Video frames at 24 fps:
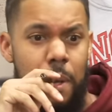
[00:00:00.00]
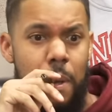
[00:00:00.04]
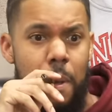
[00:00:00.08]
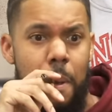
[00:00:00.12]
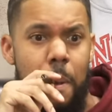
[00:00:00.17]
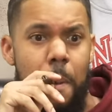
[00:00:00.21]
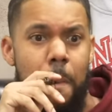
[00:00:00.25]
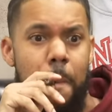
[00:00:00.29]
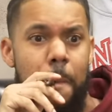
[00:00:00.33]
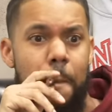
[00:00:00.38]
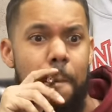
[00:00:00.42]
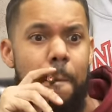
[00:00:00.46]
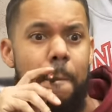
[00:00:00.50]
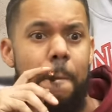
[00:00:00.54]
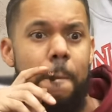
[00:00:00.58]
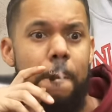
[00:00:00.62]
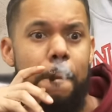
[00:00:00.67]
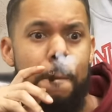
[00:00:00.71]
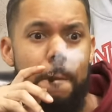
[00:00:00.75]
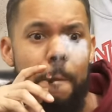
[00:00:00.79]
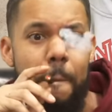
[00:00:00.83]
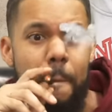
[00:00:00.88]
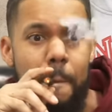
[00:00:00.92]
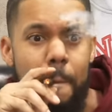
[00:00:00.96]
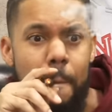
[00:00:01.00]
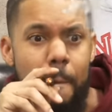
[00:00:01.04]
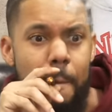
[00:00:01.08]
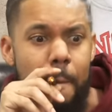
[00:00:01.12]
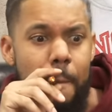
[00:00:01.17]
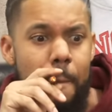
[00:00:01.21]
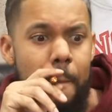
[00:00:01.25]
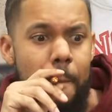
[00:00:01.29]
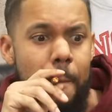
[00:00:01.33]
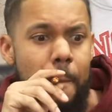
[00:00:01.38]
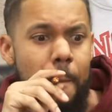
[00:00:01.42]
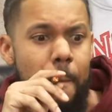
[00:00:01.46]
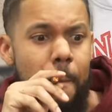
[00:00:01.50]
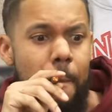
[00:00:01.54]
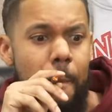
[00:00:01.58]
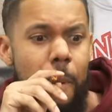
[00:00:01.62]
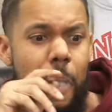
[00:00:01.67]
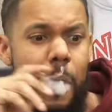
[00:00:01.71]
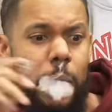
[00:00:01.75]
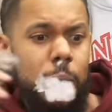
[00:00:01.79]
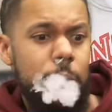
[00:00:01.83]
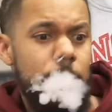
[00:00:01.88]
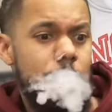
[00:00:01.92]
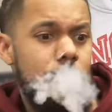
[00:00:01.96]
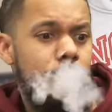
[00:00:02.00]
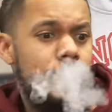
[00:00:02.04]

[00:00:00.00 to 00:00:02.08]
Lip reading: No one is speaking in this clip.